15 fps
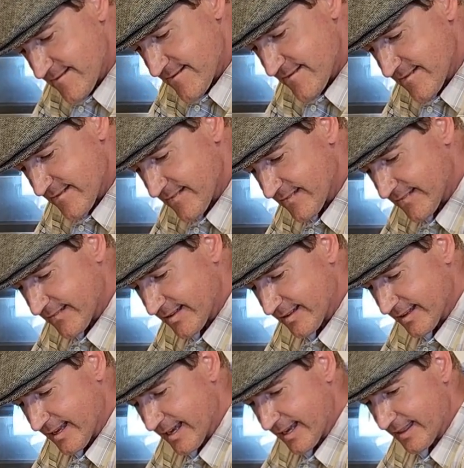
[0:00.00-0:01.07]
Just
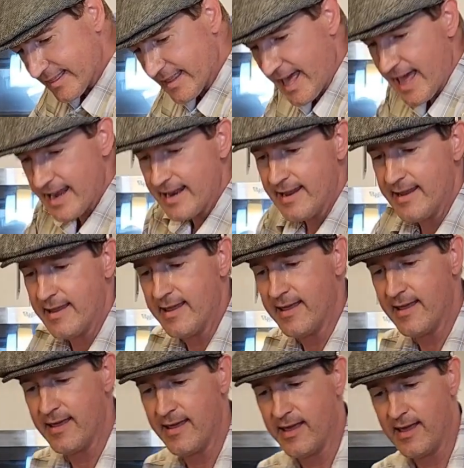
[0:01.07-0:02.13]
like that.
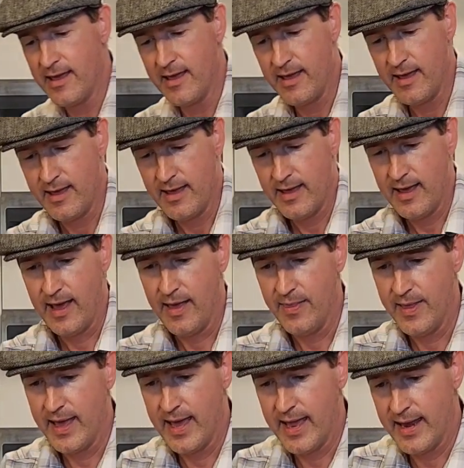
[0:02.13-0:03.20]
And
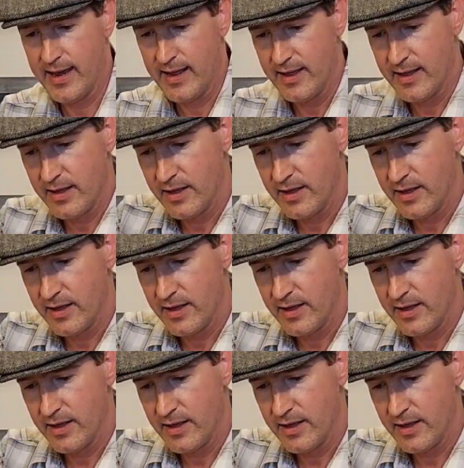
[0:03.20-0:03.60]
then